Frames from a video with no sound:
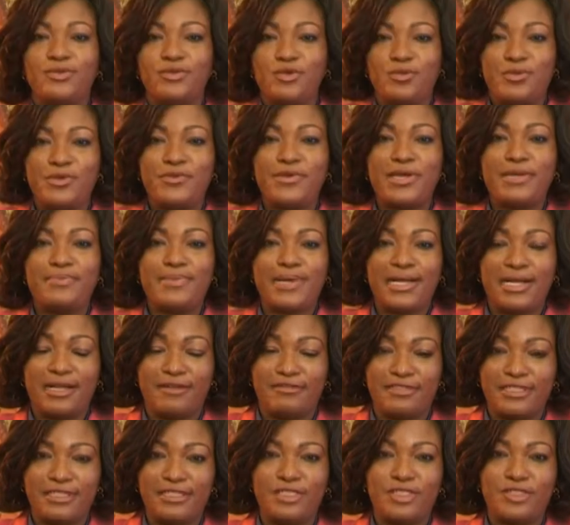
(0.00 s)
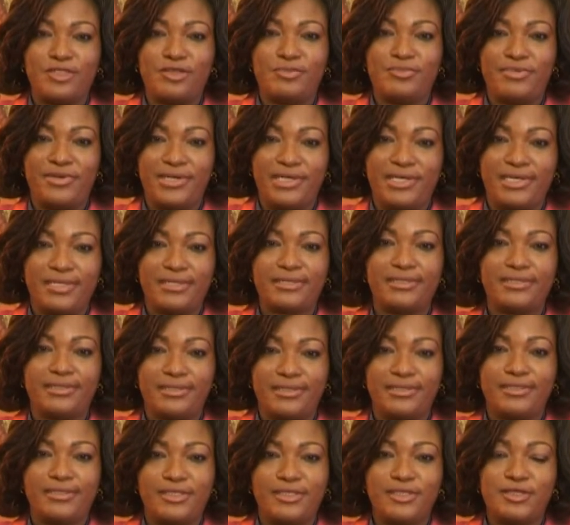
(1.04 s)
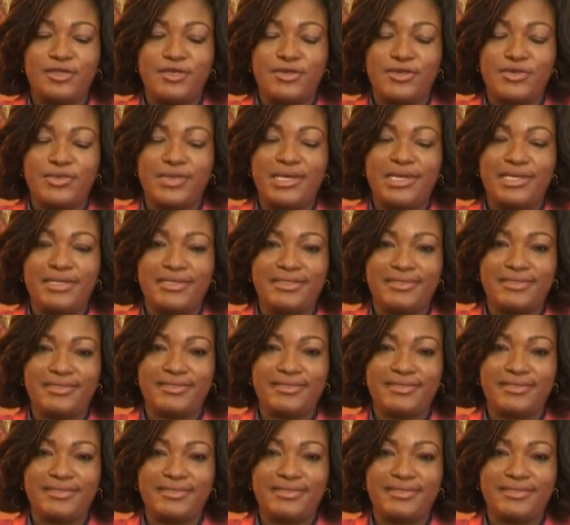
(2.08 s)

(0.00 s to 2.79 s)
We'll be right back after this short break. Don't go away.